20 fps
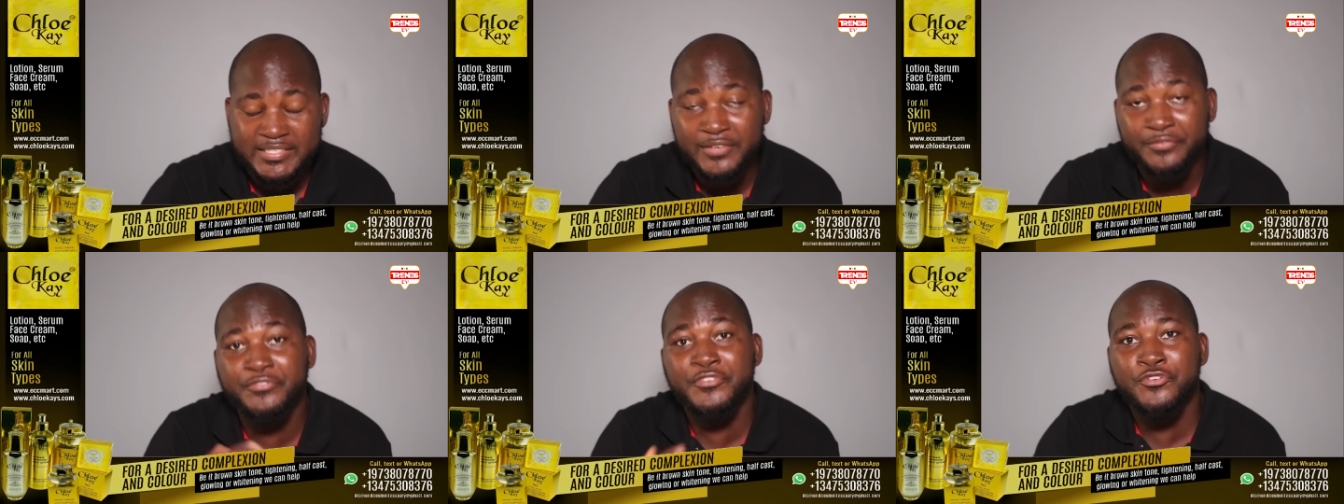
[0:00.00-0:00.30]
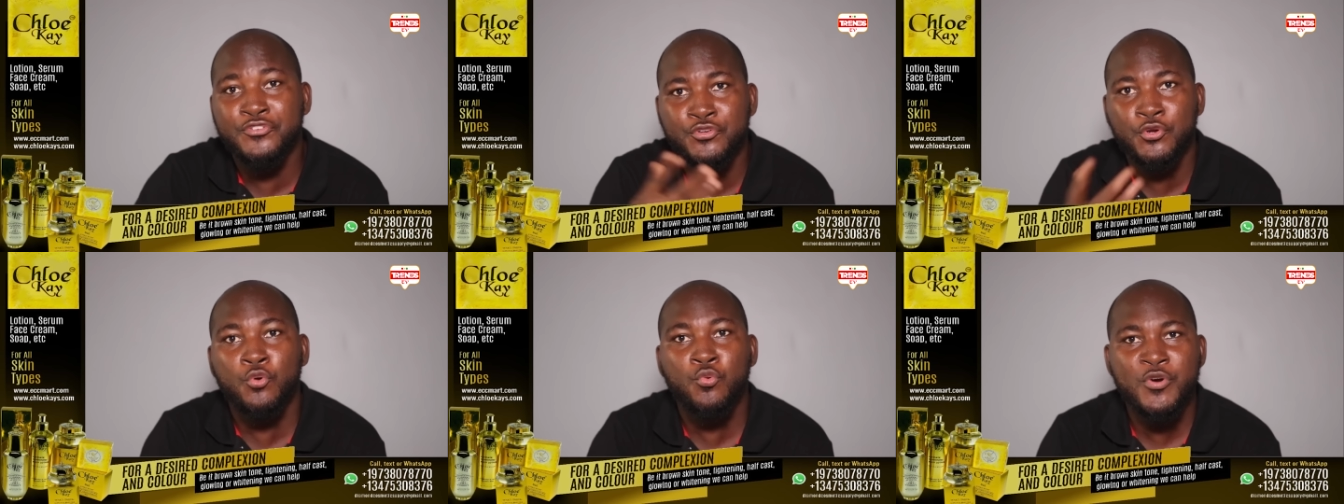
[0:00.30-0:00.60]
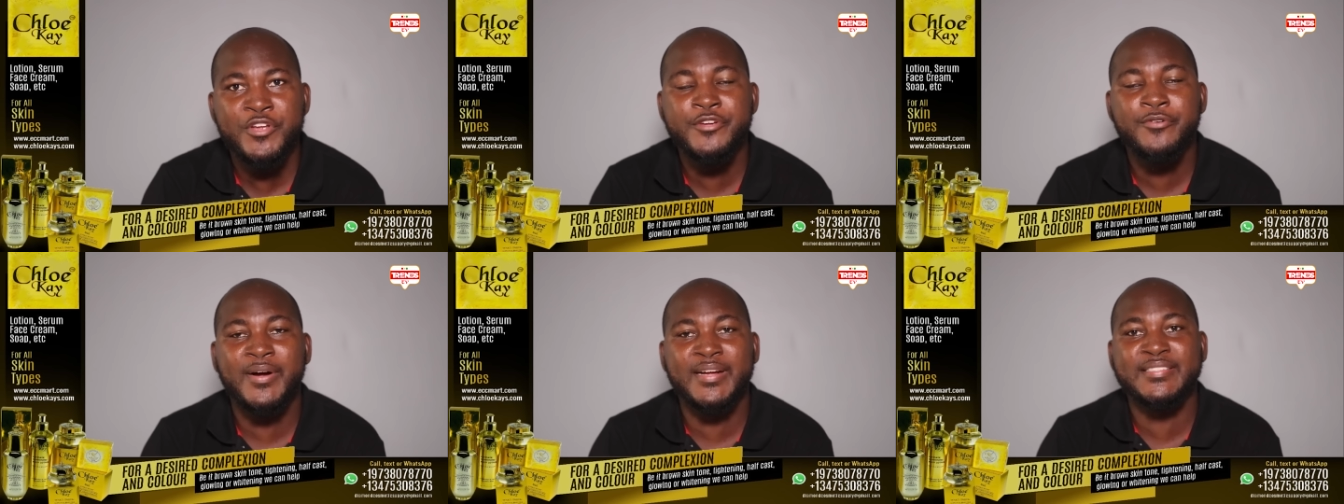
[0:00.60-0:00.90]
in the video
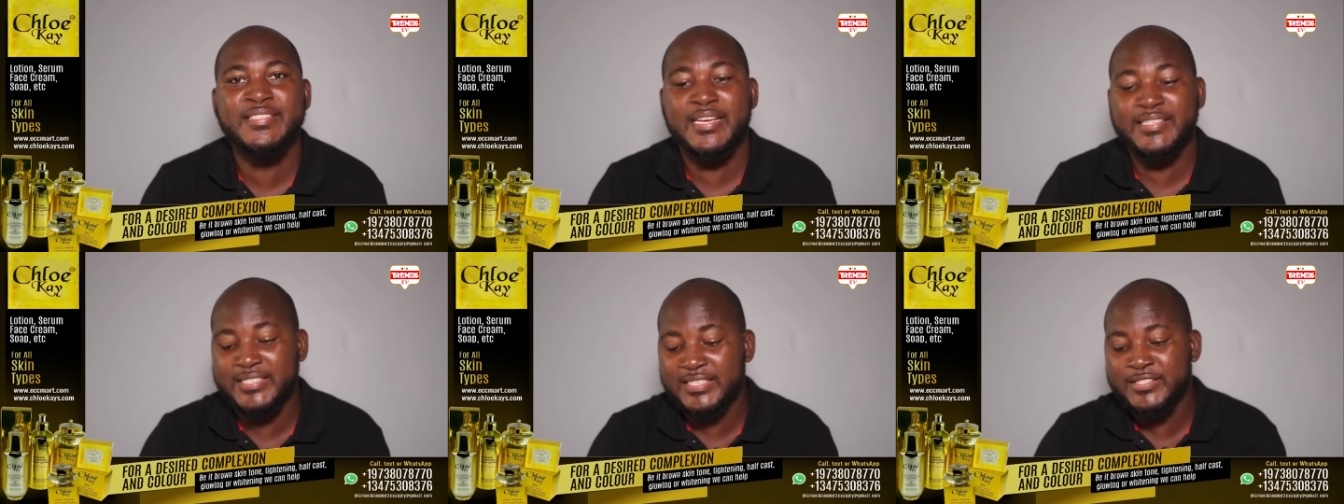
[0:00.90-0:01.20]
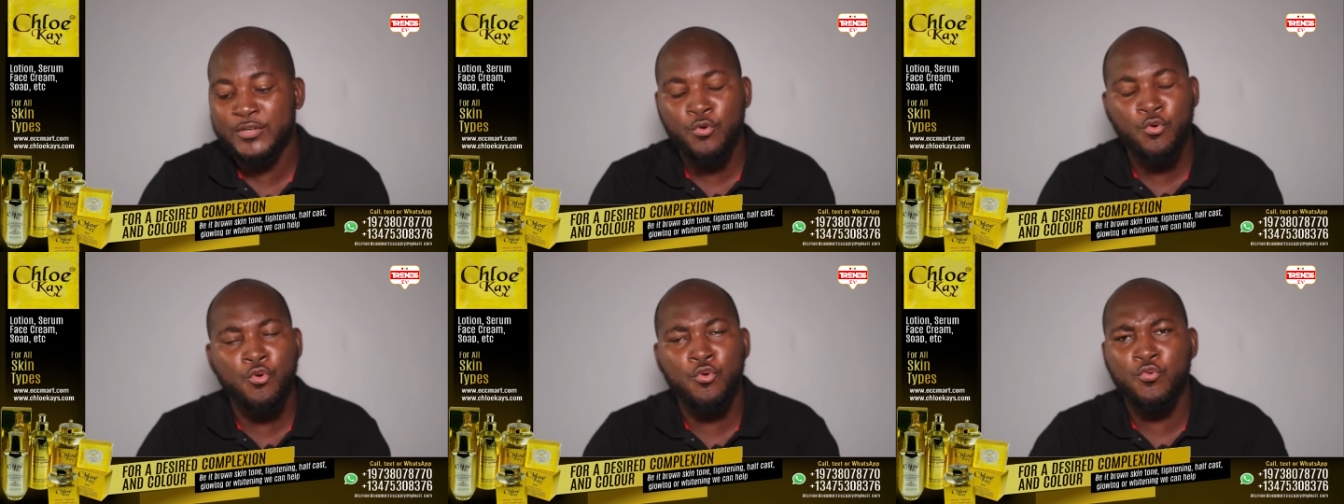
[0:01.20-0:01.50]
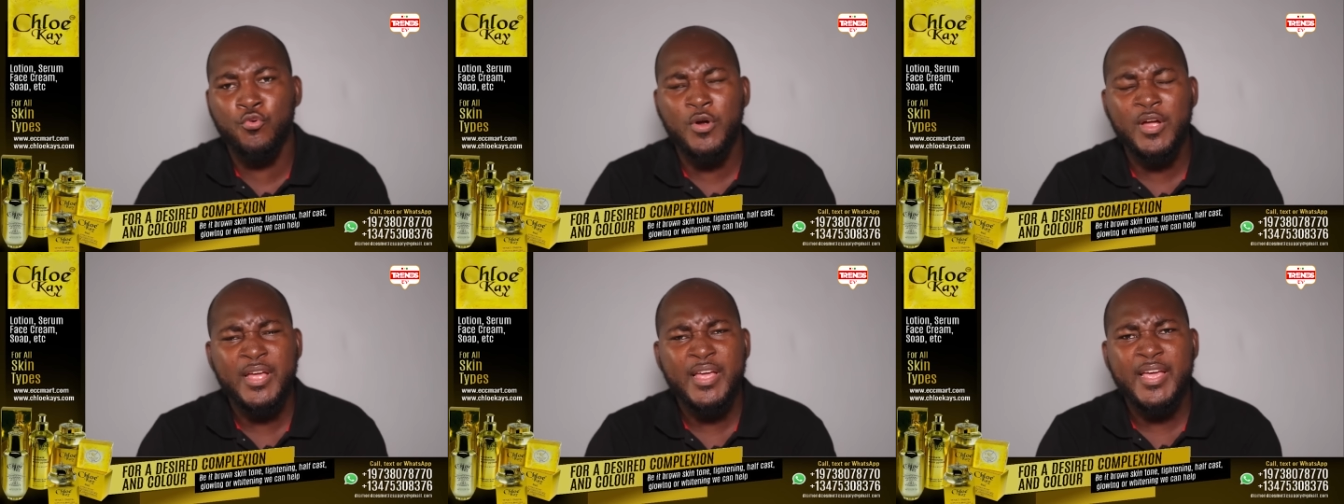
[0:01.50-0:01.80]
we what as I say
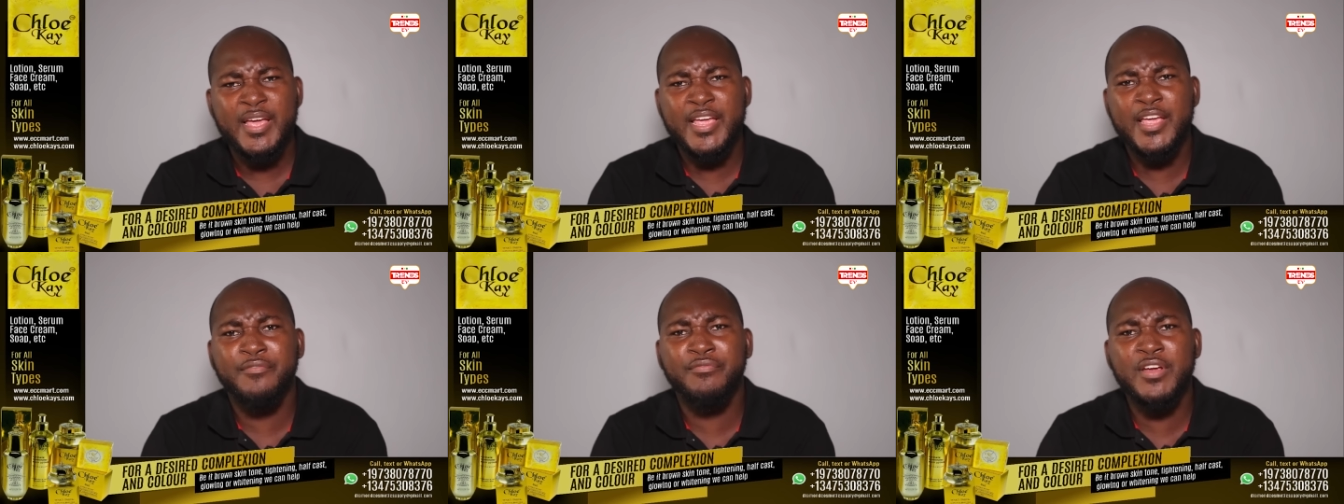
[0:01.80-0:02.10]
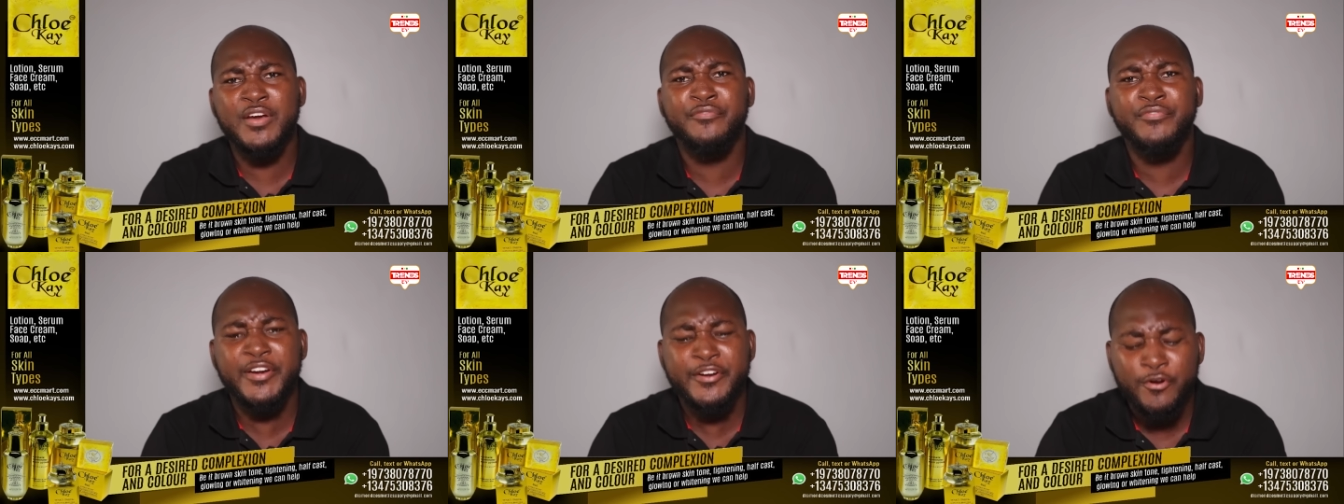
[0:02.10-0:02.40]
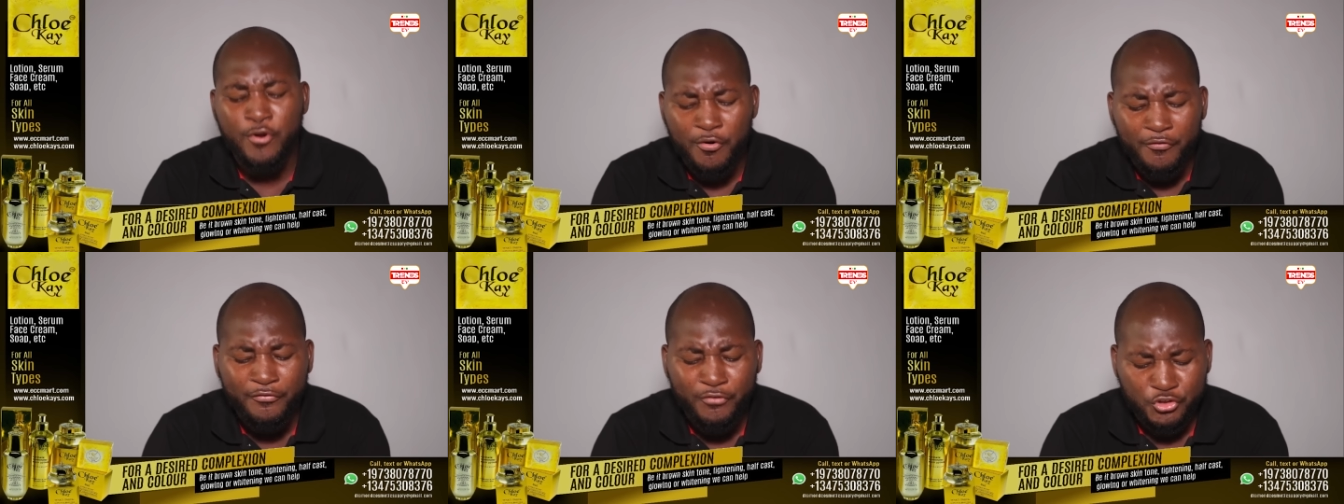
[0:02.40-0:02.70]
oh
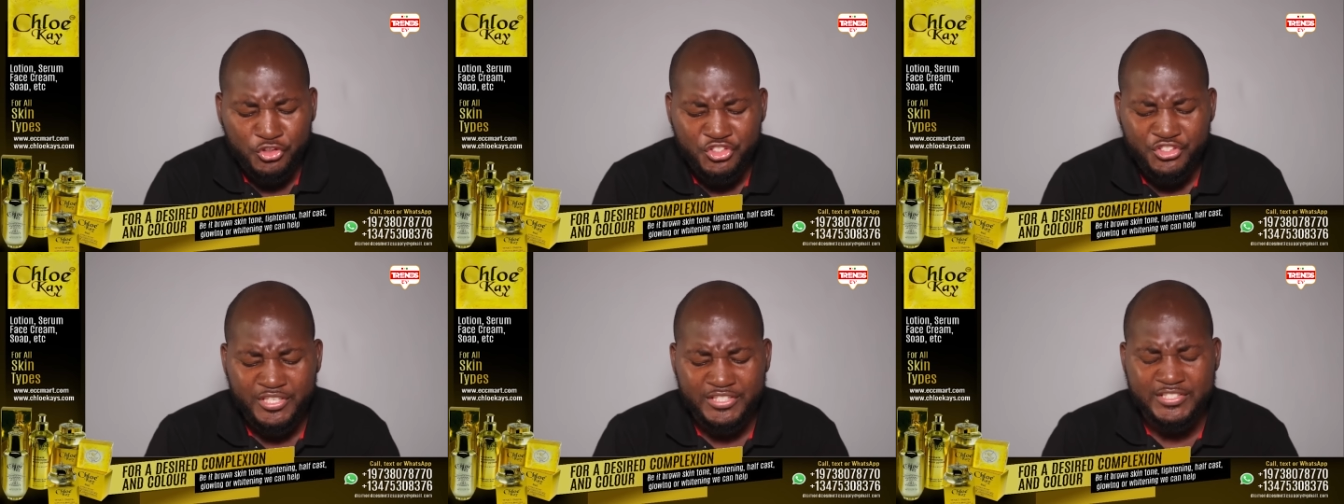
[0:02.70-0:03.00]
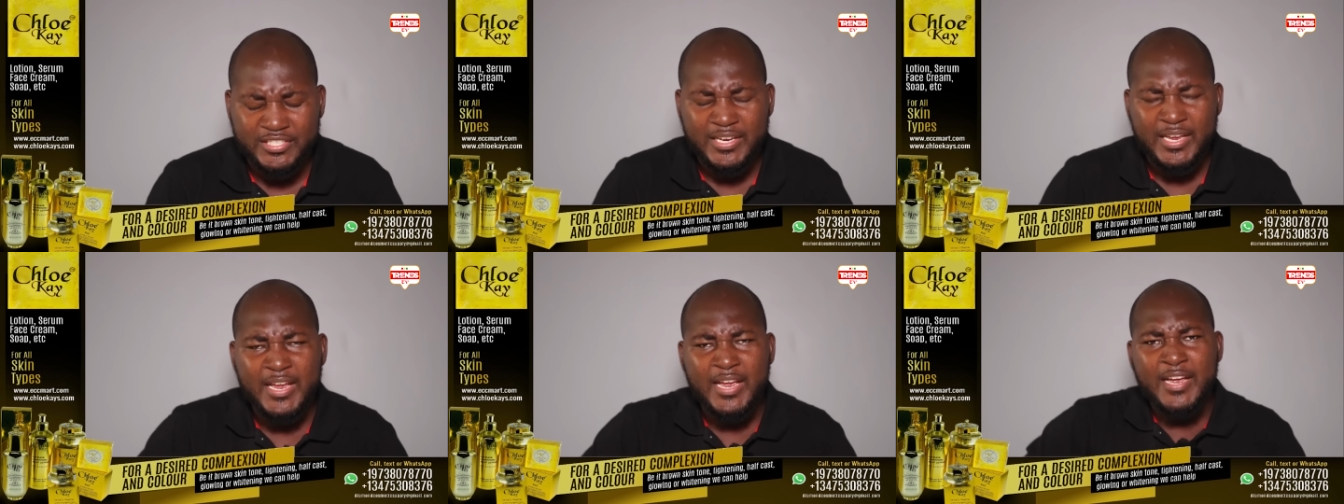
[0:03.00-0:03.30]
very unfortunate.